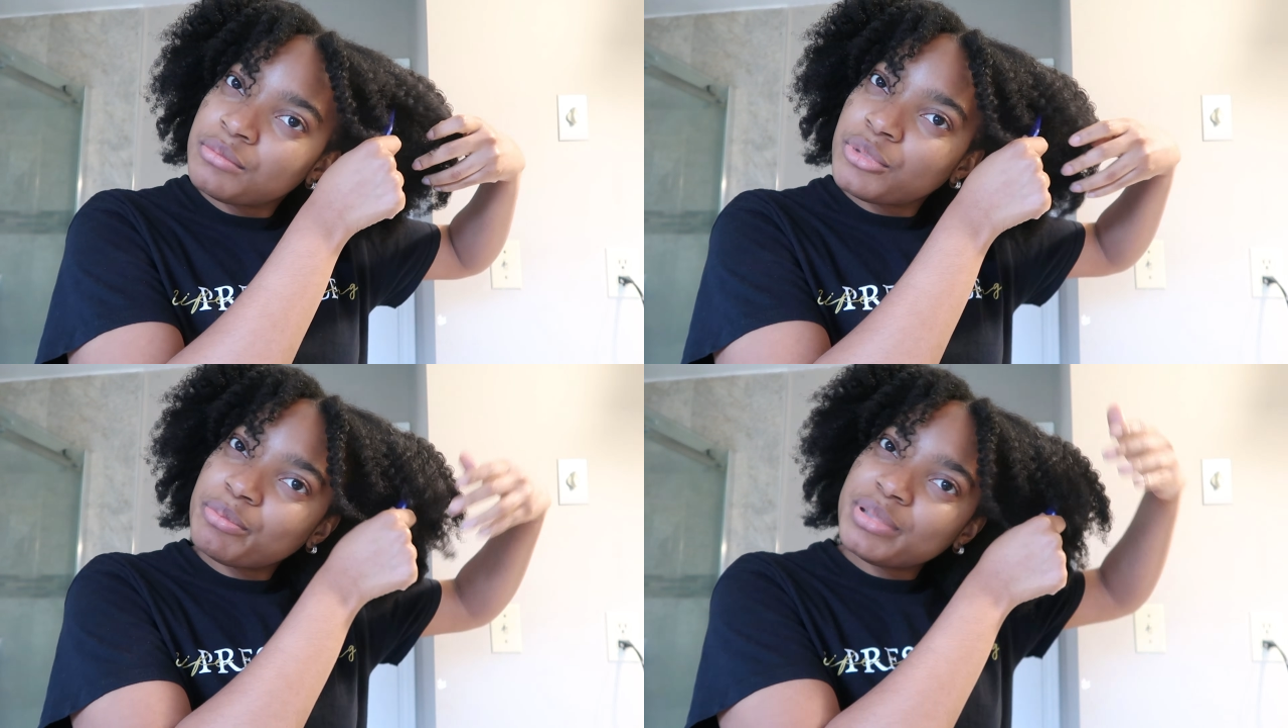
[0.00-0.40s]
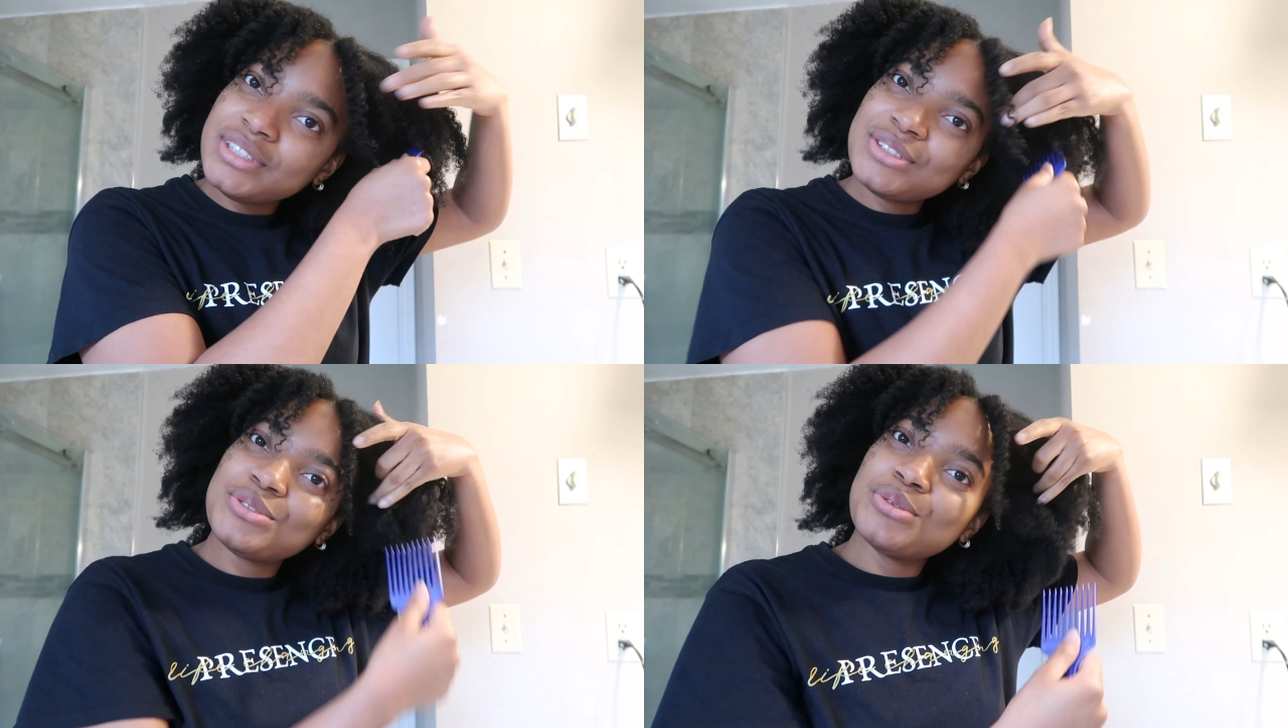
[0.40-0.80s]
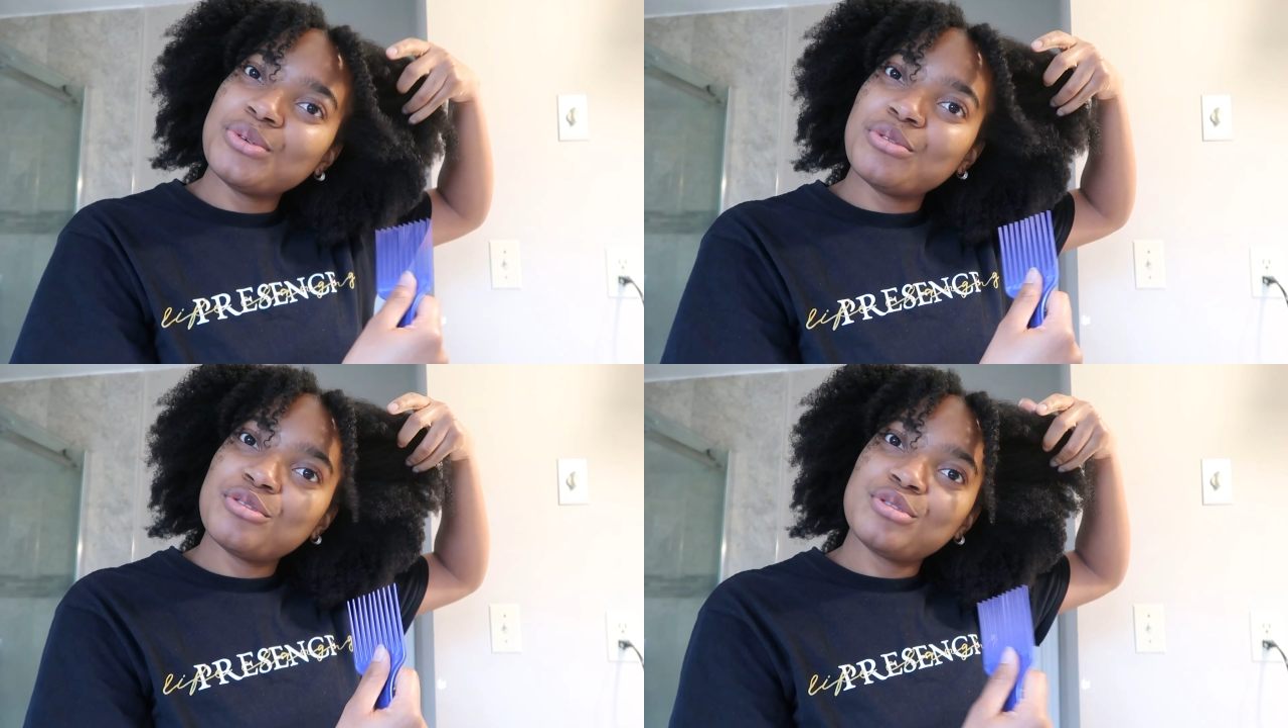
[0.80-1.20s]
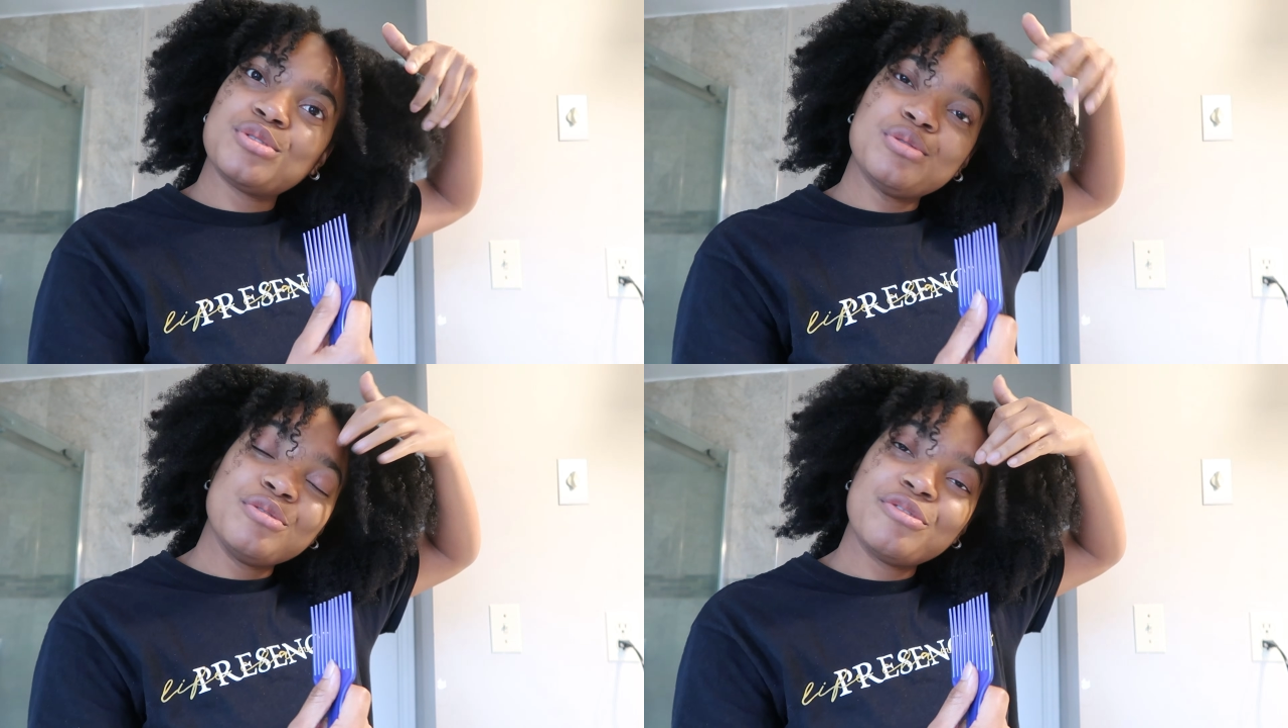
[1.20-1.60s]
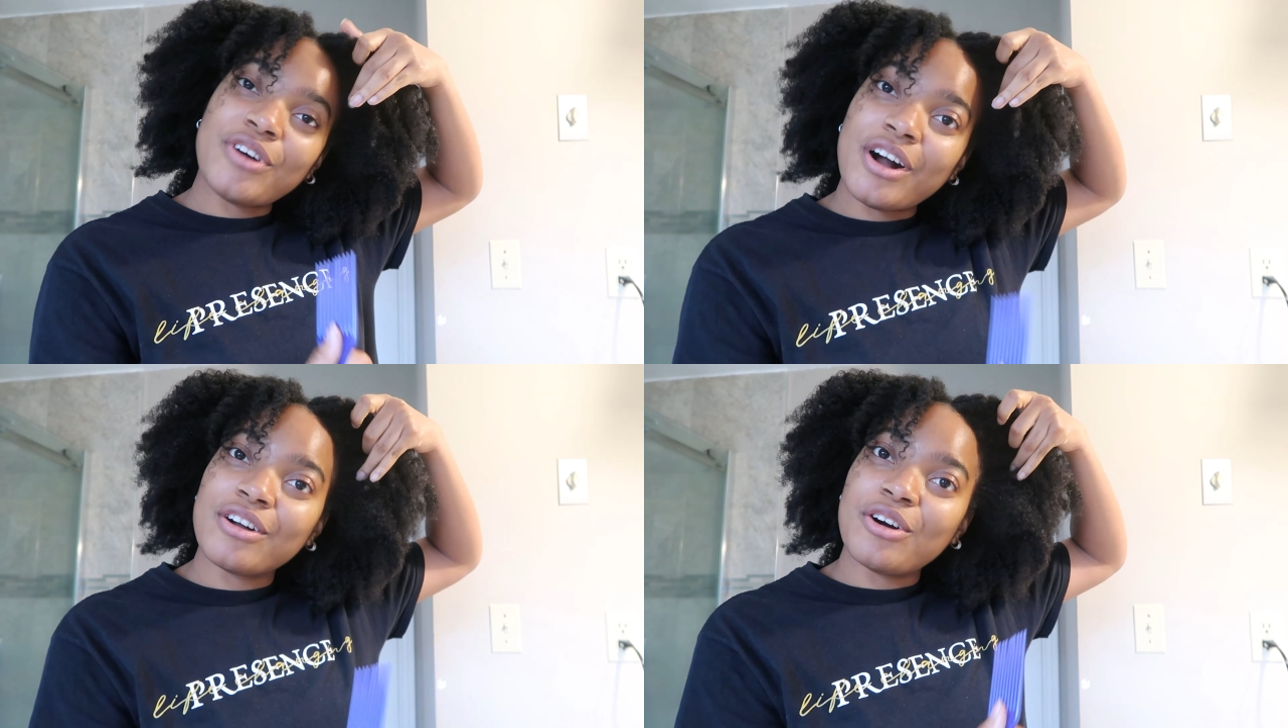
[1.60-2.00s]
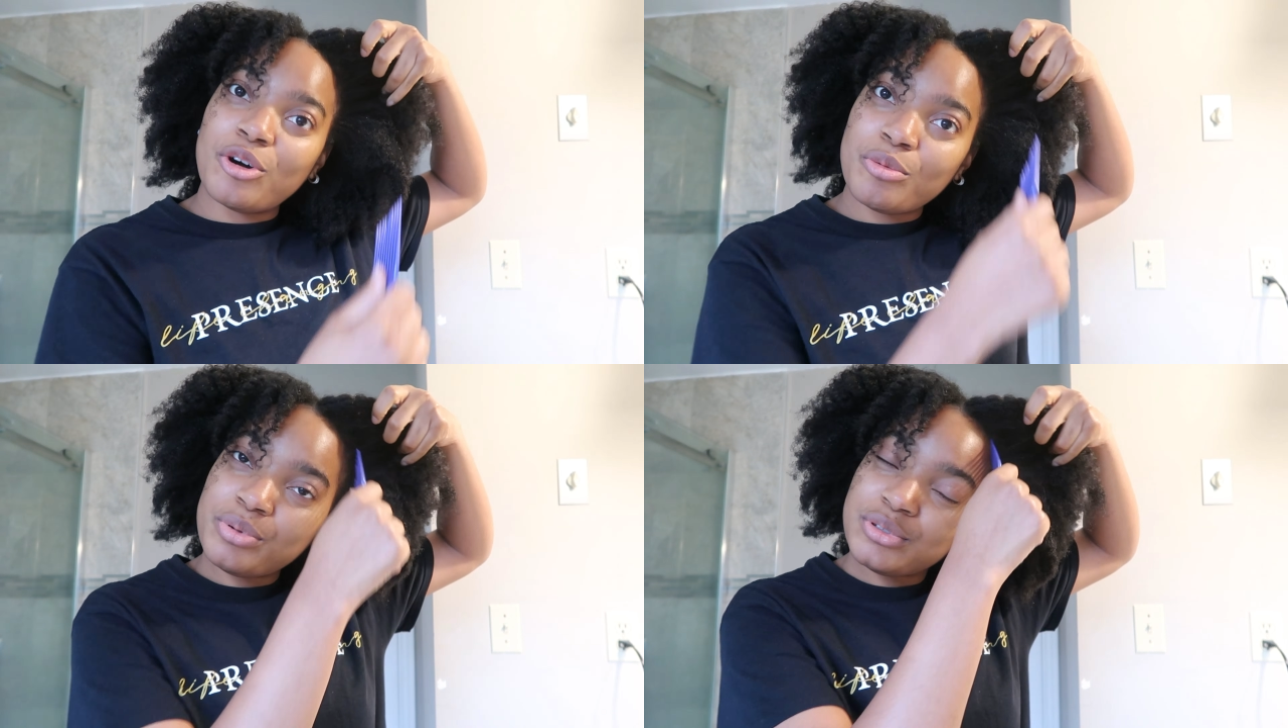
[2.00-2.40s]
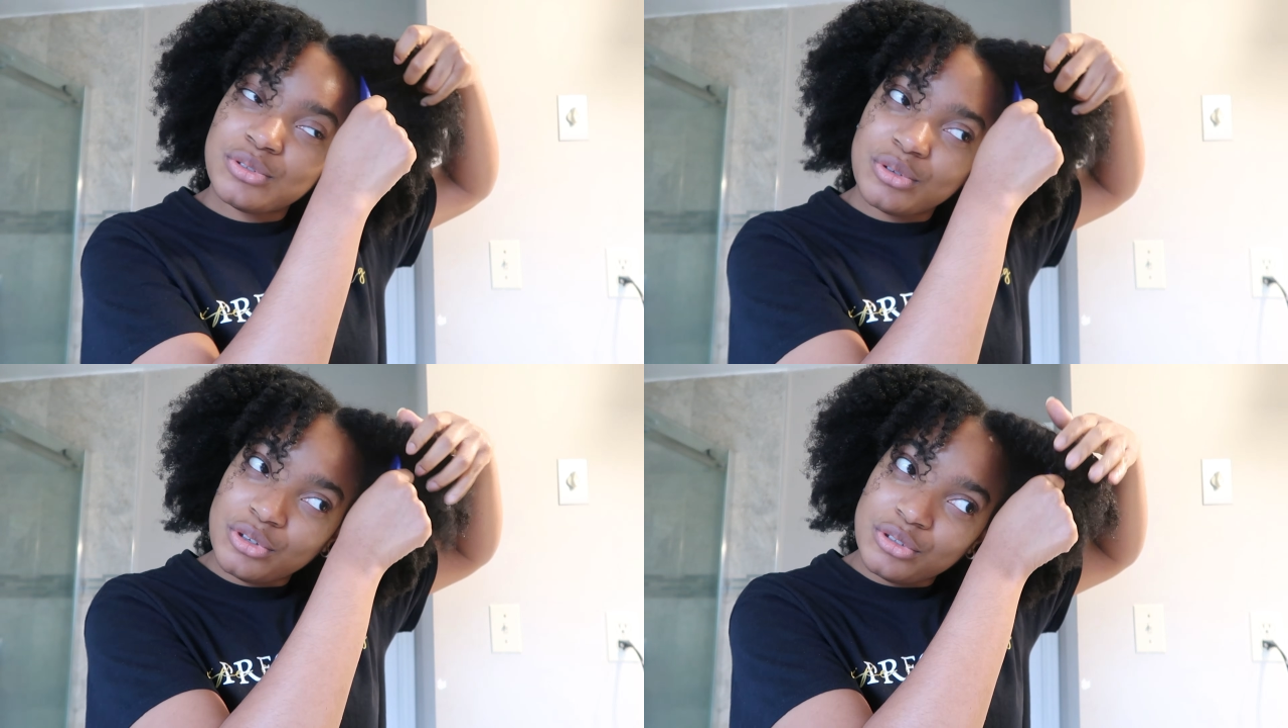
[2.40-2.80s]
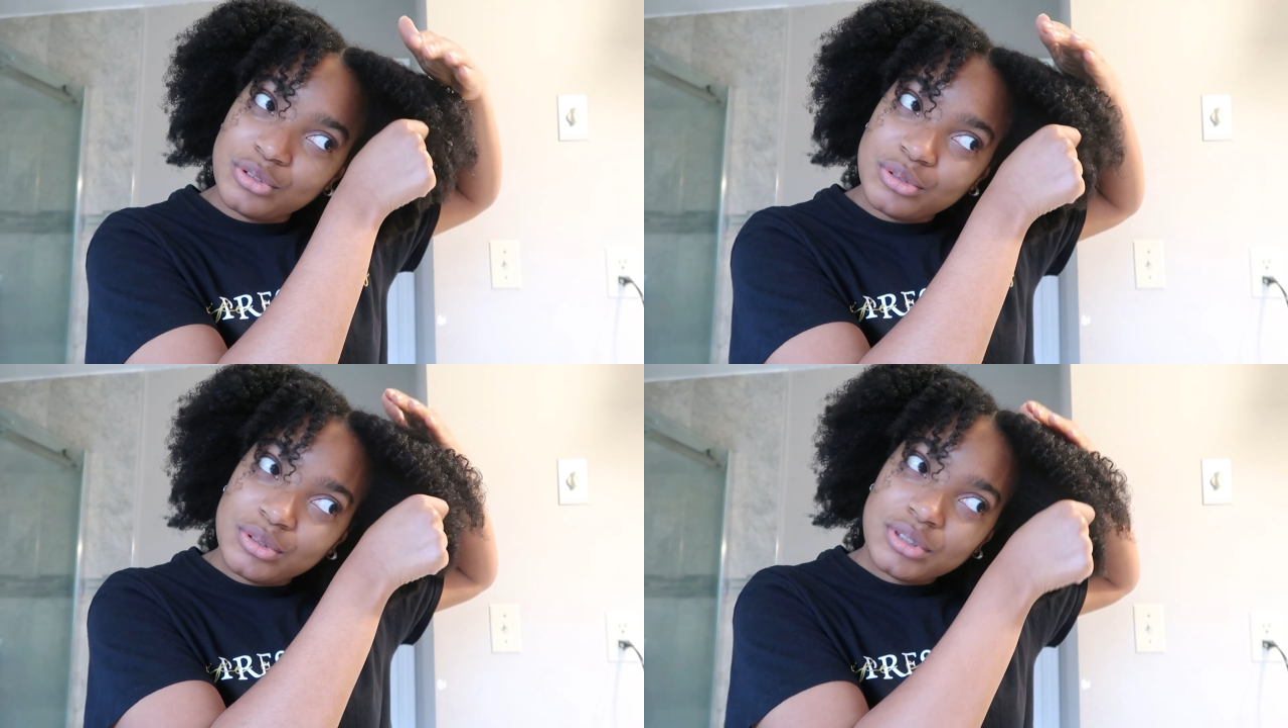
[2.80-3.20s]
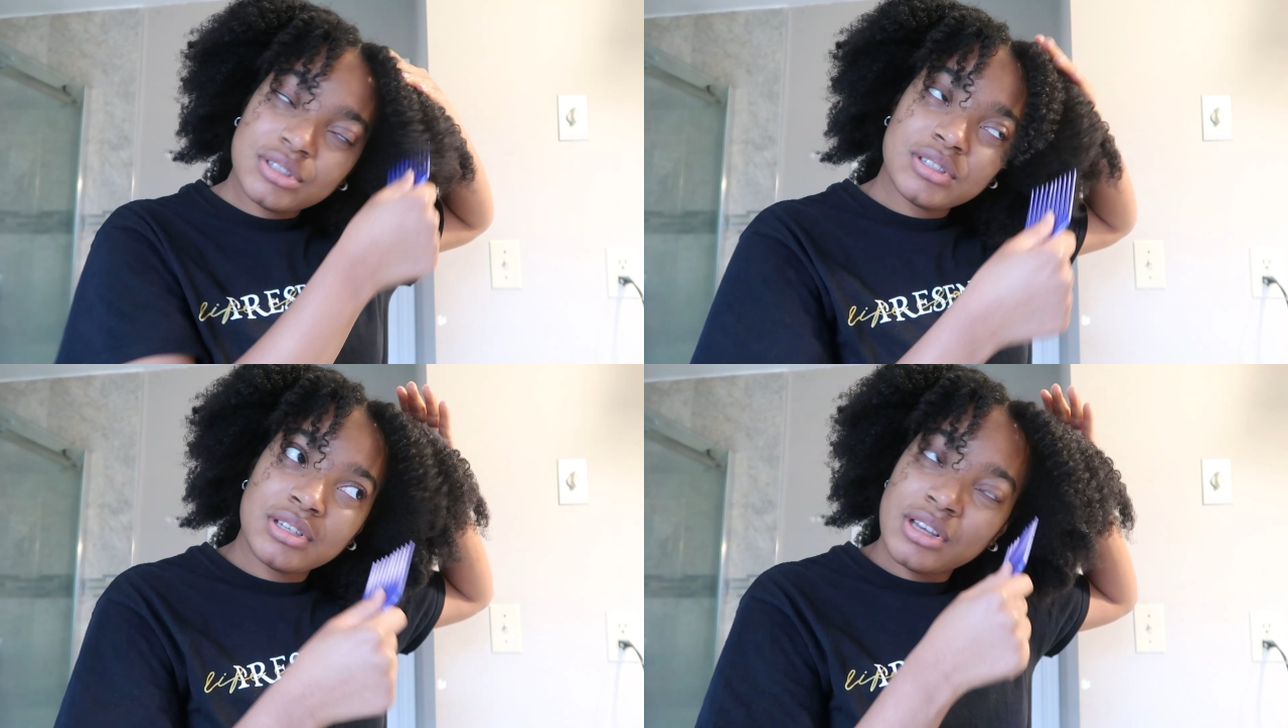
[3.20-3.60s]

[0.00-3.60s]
But please don't go too far up so you don't